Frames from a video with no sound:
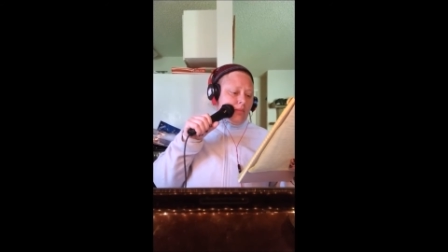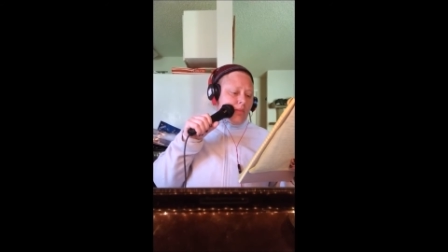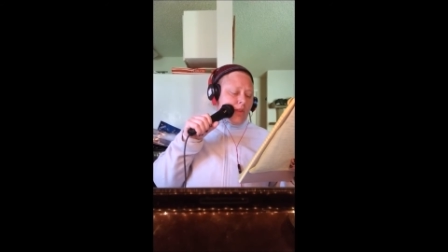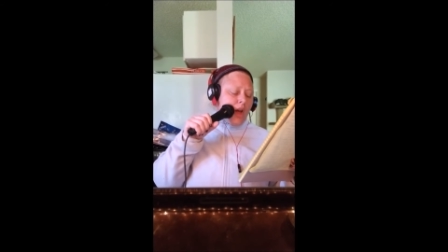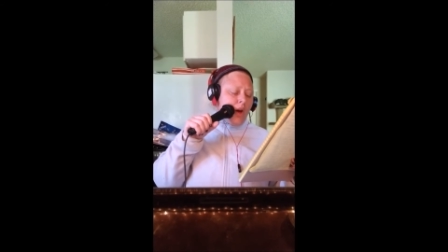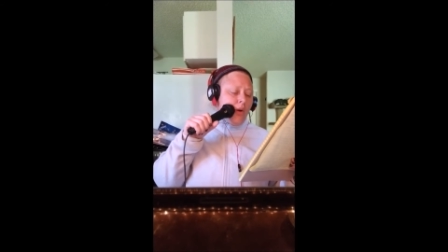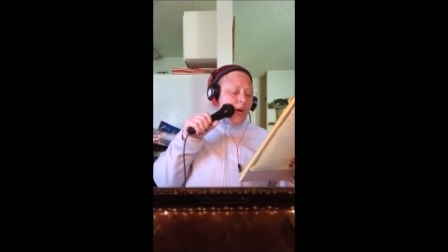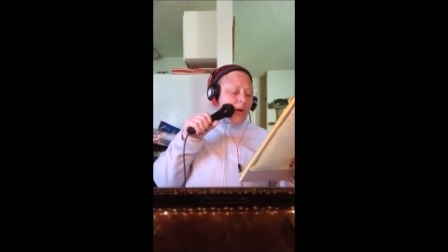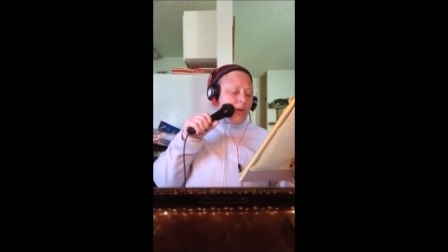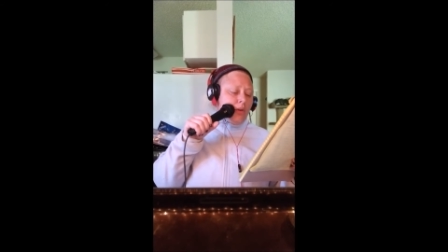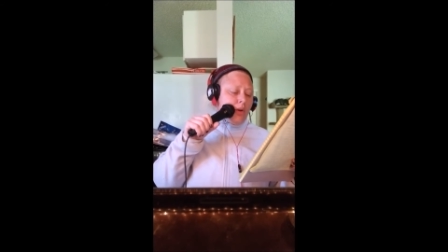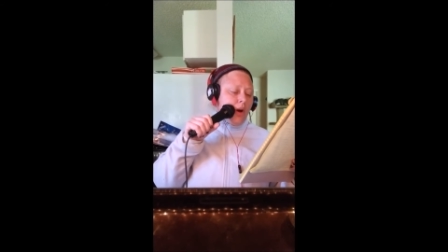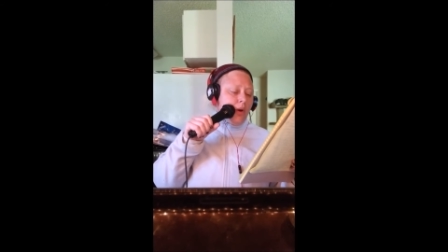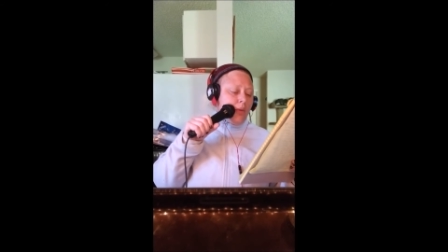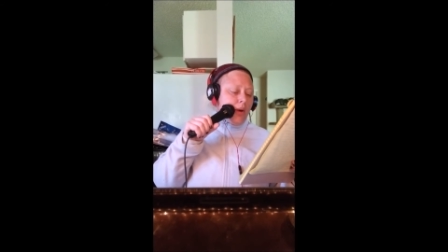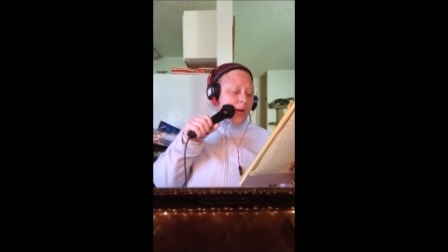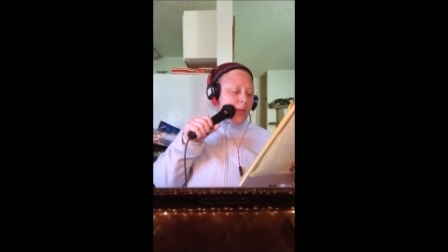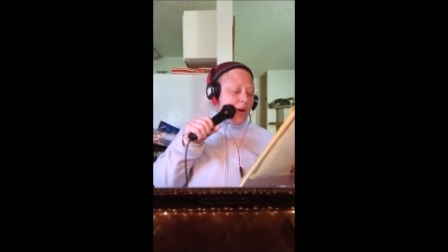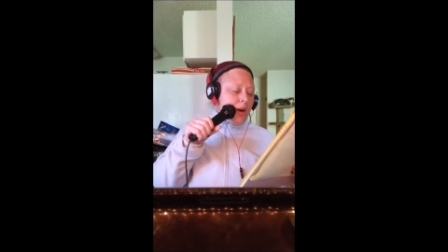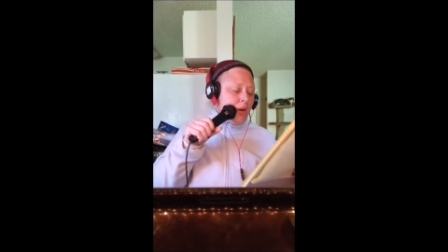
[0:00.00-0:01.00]
Oh
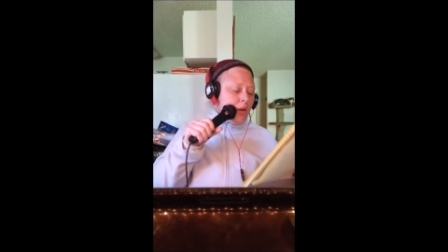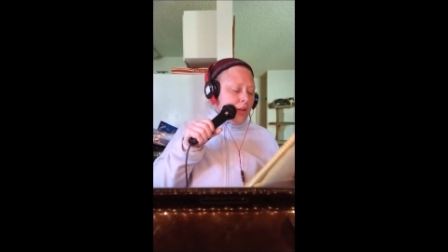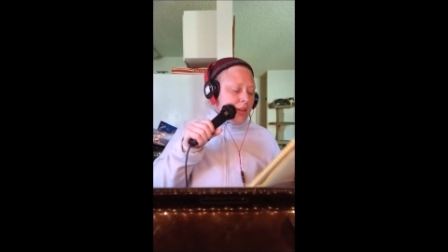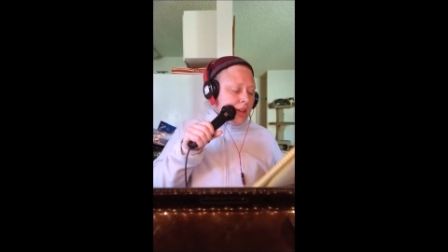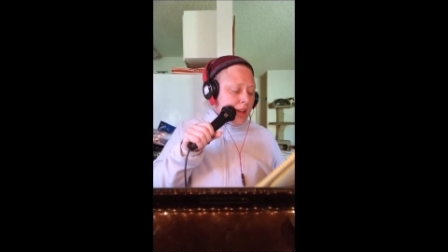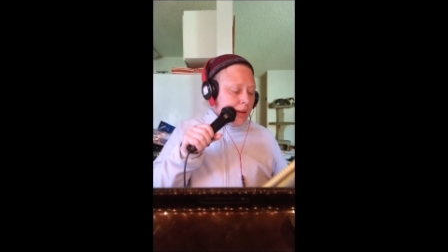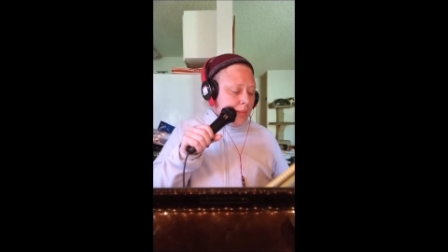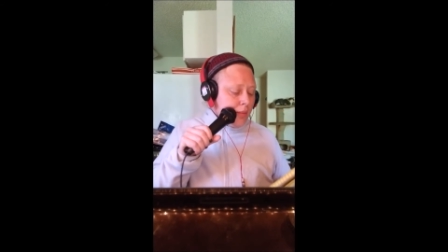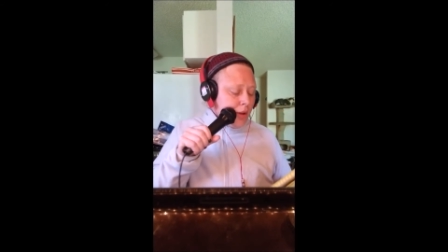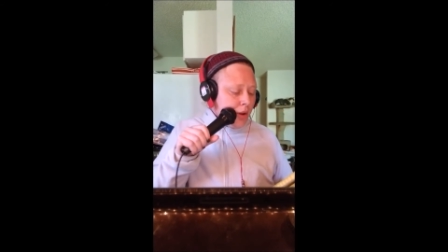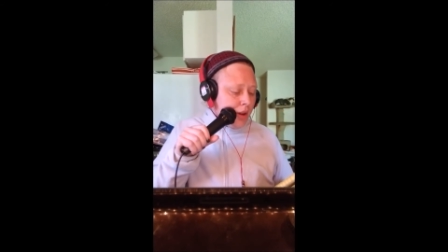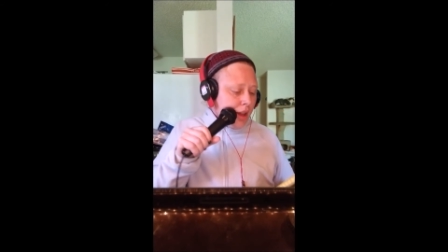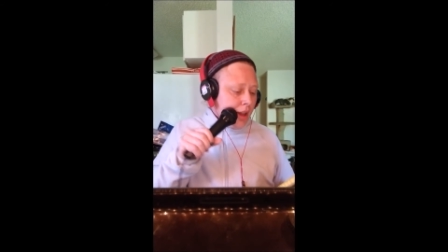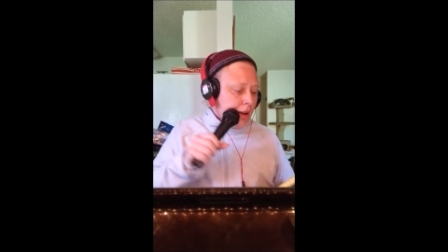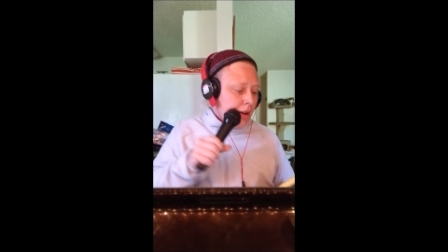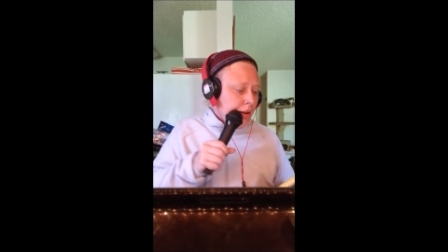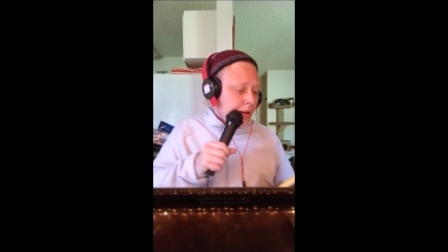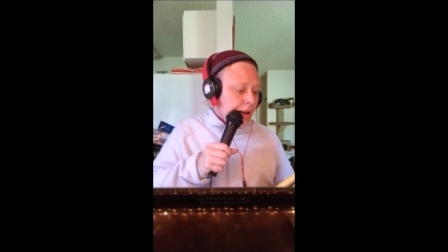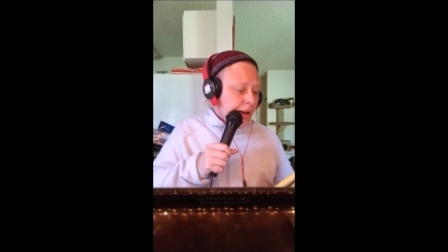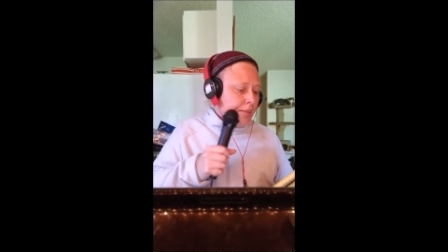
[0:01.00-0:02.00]
wait, hold up. Okay,
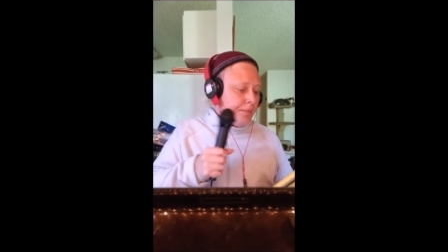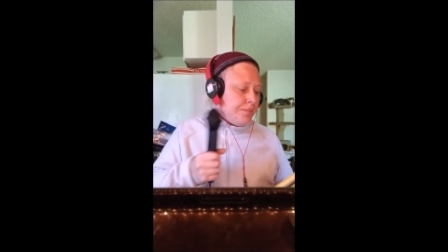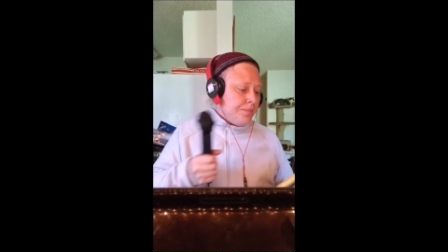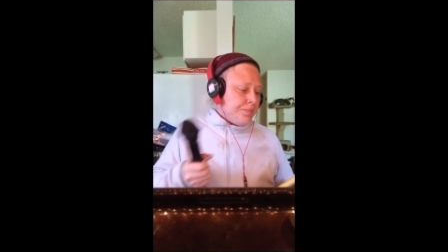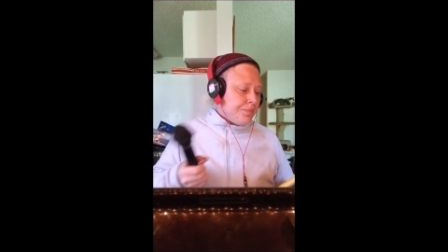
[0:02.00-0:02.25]
alright.